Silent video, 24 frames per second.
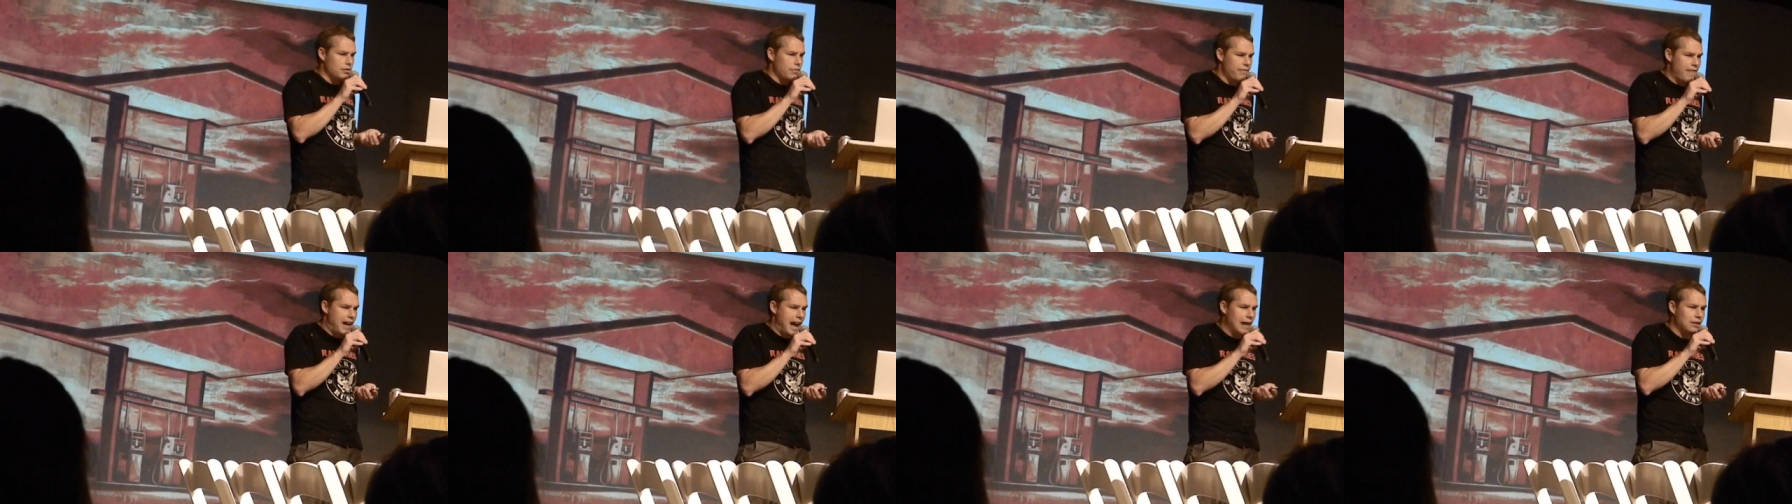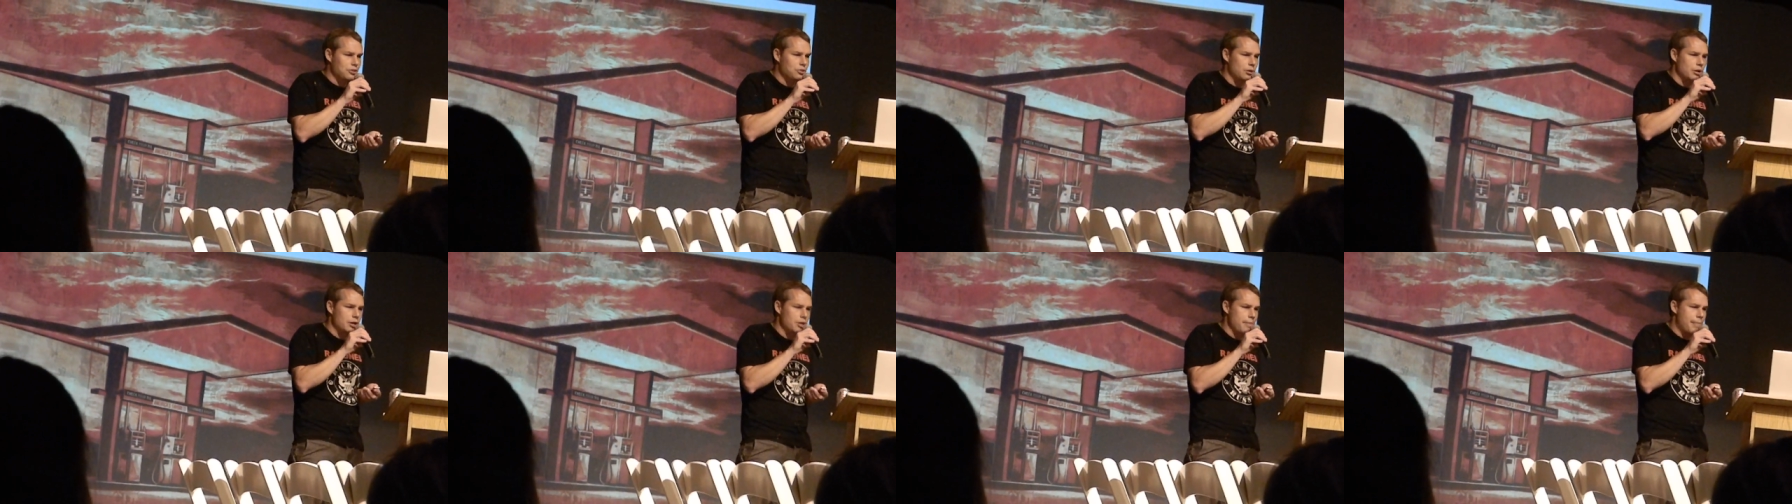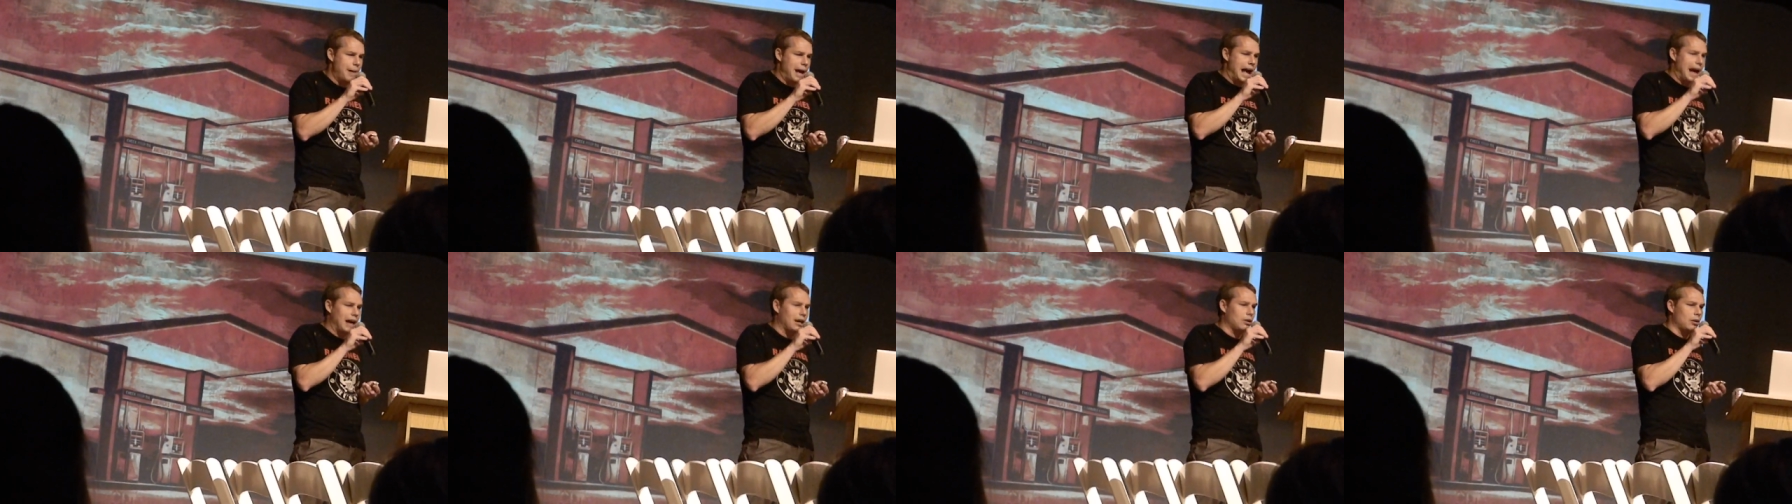a factory in the
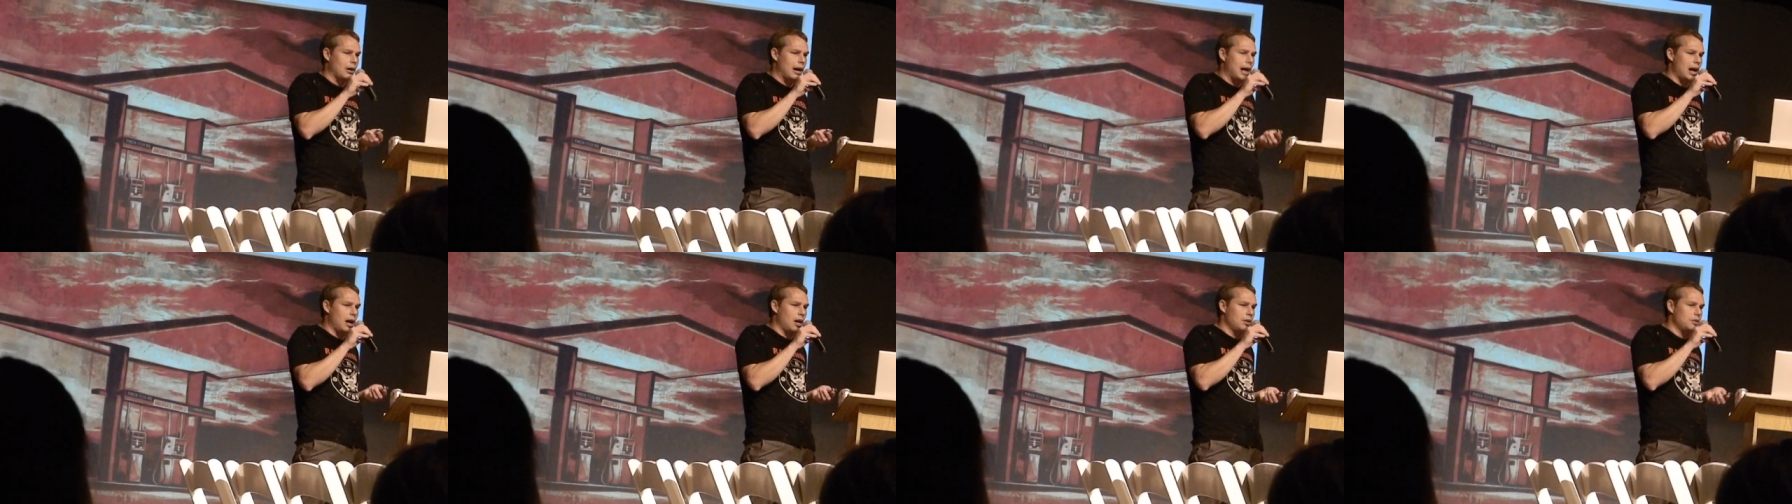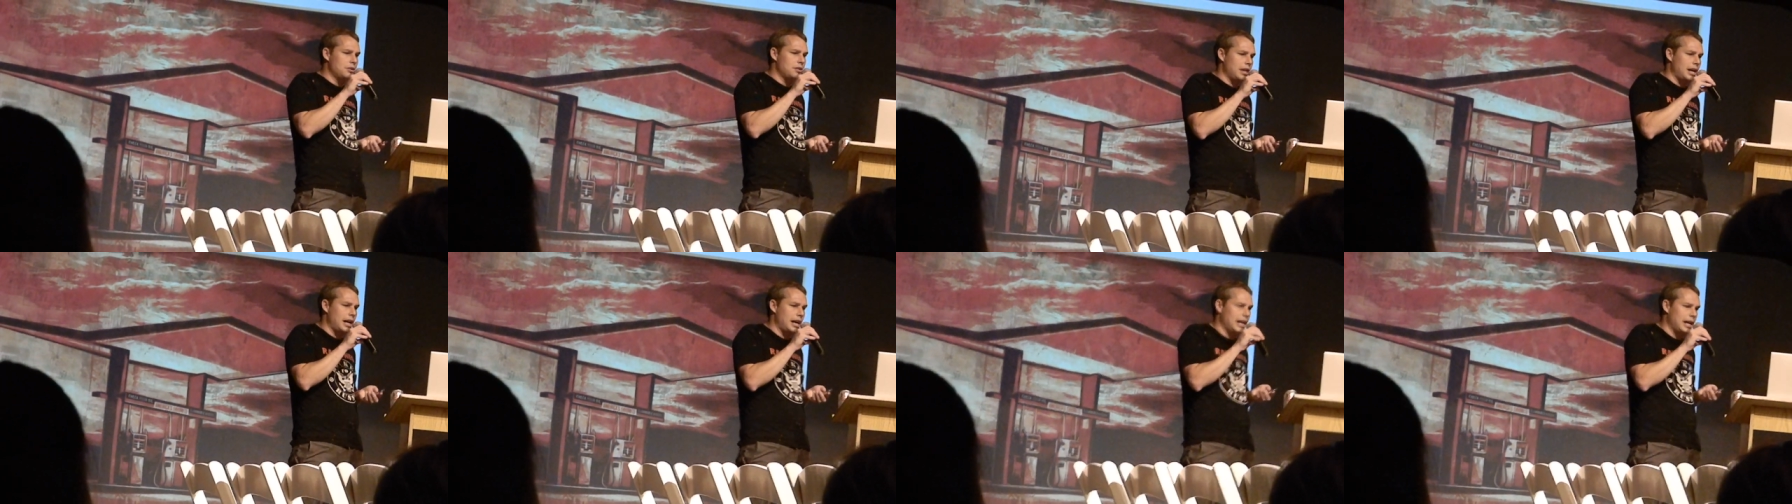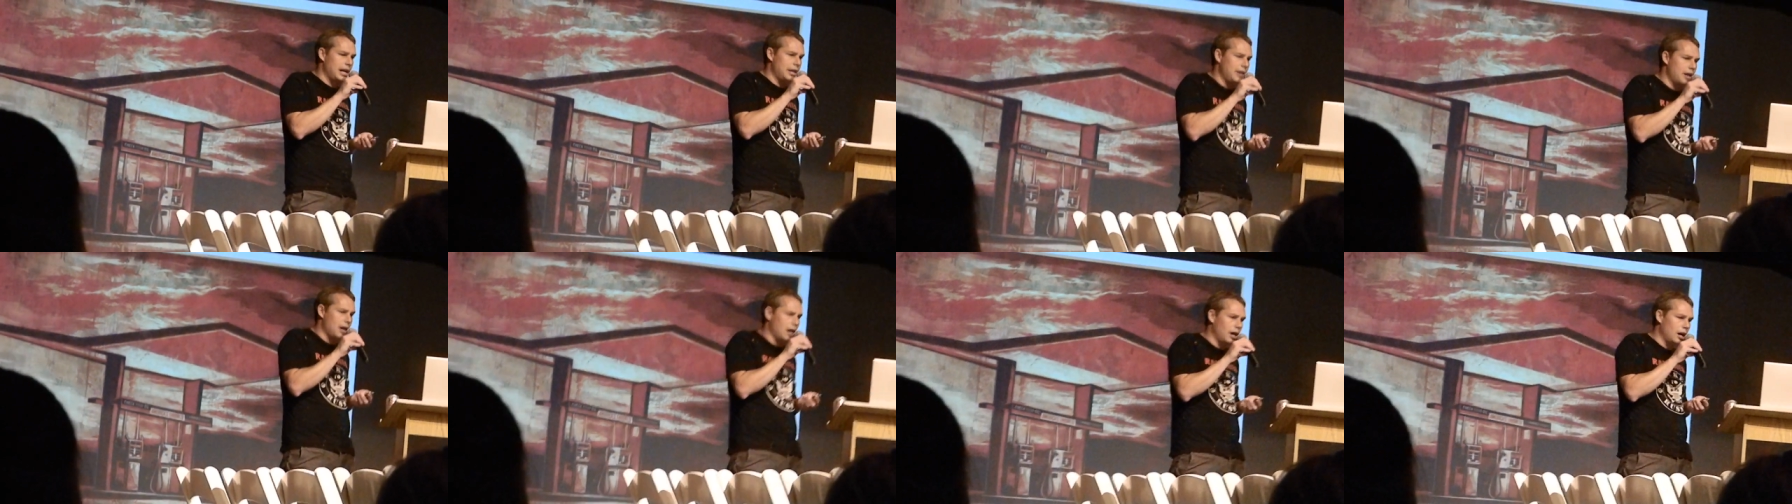background,
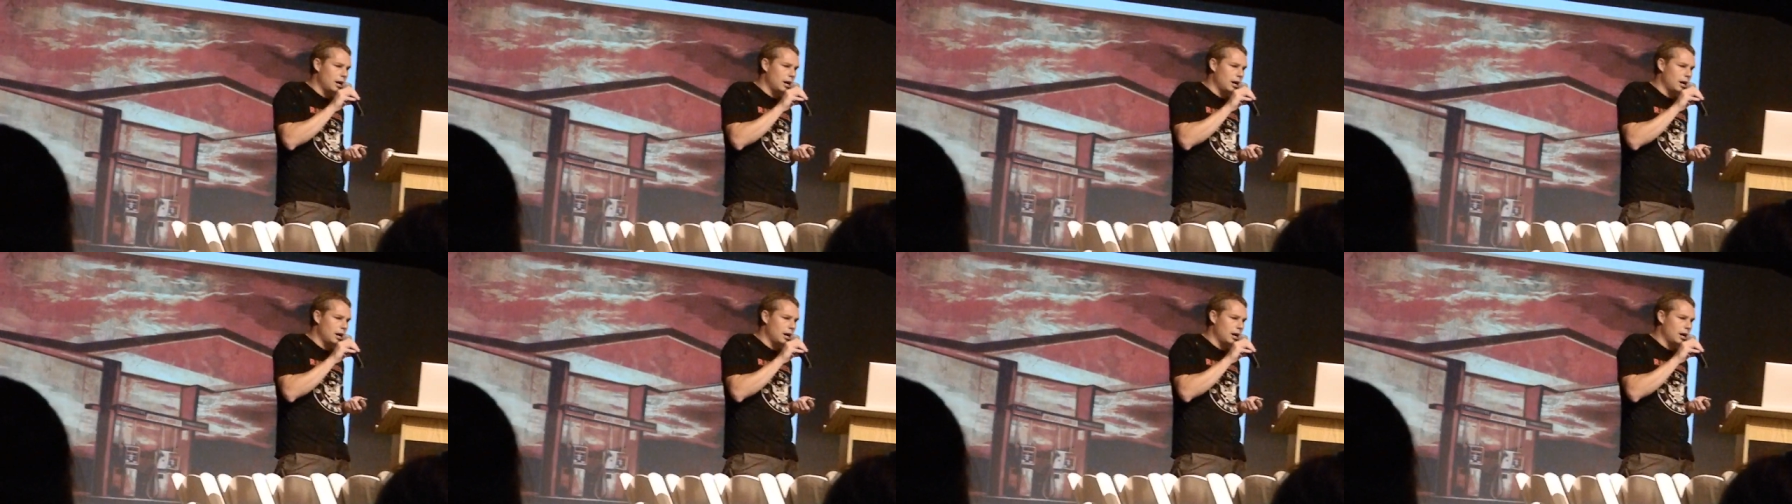and